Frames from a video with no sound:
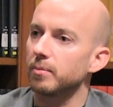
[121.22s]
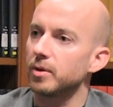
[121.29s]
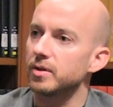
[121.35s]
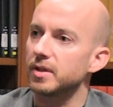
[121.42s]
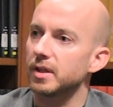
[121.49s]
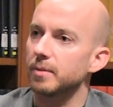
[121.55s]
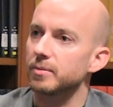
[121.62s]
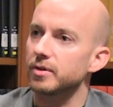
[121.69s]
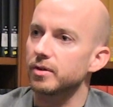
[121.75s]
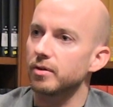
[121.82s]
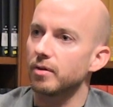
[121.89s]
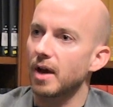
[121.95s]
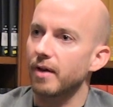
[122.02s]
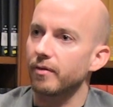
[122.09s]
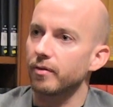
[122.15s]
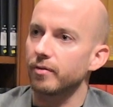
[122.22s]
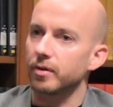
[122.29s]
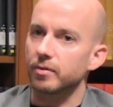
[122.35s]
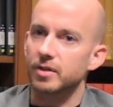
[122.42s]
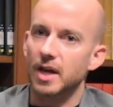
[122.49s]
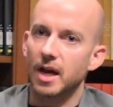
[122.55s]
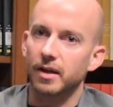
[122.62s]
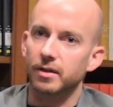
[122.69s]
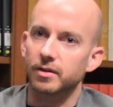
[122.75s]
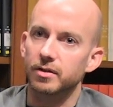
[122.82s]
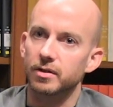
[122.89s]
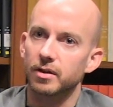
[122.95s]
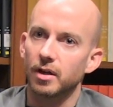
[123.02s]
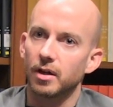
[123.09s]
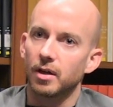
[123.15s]
Museums do have a real
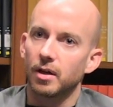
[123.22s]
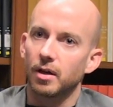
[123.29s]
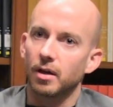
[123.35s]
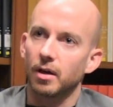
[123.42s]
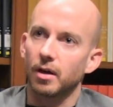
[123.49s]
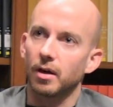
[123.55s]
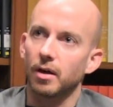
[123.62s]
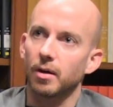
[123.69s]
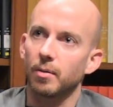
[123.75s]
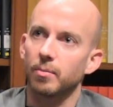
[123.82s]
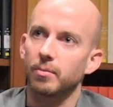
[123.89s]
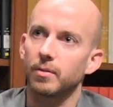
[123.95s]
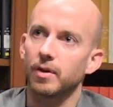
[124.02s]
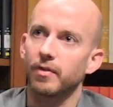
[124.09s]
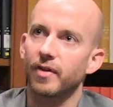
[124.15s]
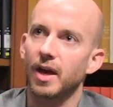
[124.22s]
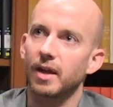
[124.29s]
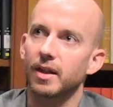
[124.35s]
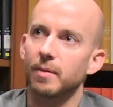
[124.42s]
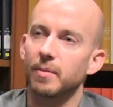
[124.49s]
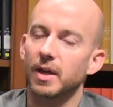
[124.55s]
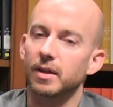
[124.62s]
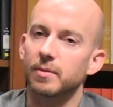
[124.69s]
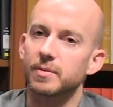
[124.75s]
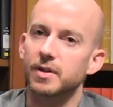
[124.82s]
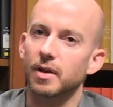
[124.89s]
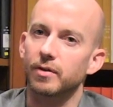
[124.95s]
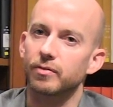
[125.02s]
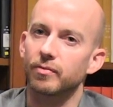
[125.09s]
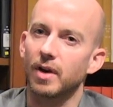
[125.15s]
challenge um, of how they make
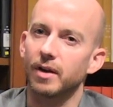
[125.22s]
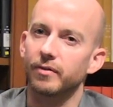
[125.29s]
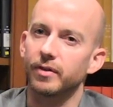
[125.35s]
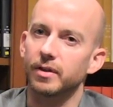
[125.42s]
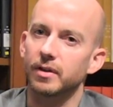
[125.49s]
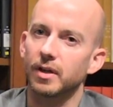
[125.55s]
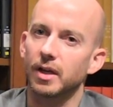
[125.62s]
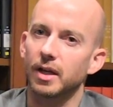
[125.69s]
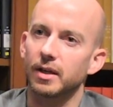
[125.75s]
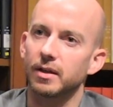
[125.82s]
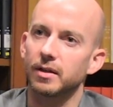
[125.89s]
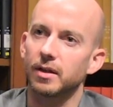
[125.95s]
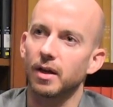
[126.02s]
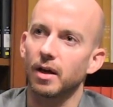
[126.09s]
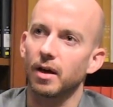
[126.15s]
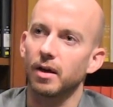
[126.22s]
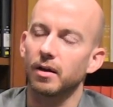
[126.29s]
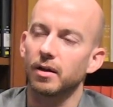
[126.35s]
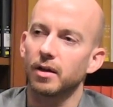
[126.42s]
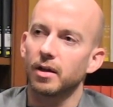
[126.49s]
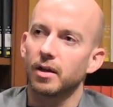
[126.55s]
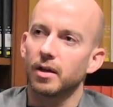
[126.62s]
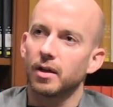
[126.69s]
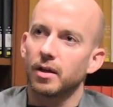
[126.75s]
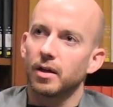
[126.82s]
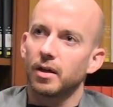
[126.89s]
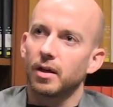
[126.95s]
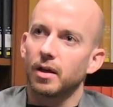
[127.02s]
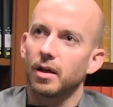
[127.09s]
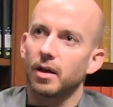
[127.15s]
themselves relevant and uh,
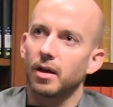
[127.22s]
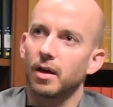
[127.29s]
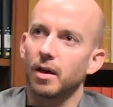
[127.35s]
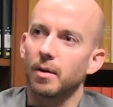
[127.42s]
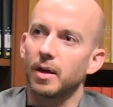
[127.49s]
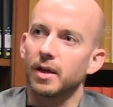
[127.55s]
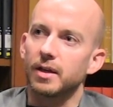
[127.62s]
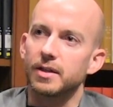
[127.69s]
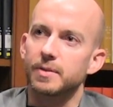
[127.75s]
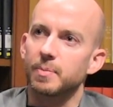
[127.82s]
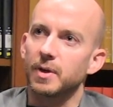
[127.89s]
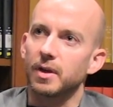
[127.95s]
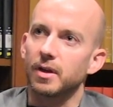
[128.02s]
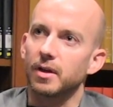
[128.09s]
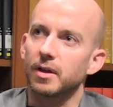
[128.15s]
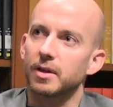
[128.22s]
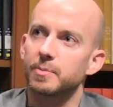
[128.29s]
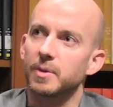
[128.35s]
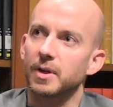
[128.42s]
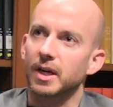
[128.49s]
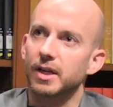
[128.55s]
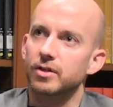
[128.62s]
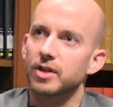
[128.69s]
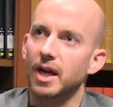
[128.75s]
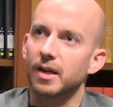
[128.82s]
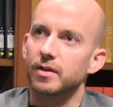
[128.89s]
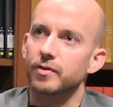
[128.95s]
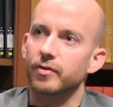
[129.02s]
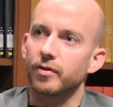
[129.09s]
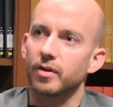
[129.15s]
uh, I mean, it's been a it's been a
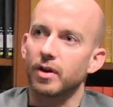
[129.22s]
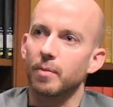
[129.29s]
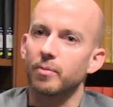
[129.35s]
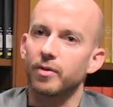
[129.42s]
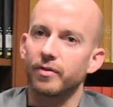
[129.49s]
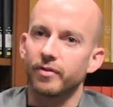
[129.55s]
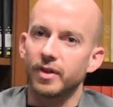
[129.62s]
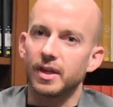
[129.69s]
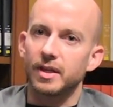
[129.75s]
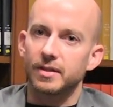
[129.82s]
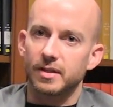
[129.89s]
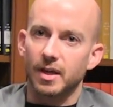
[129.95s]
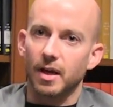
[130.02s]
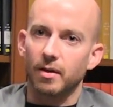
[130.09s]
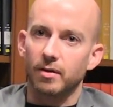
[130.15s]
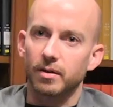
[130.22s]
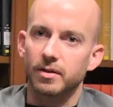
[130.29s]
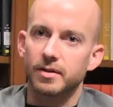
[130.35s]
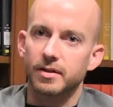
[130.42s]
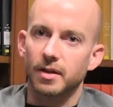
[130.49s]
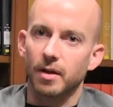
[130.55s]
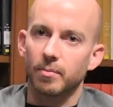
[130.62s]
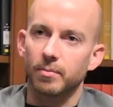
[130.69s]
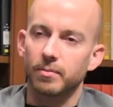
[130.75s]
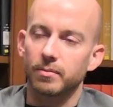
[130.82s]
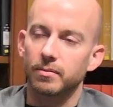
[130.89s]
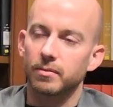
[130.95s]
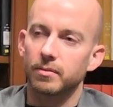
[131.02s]
challenge for a number of years now that um,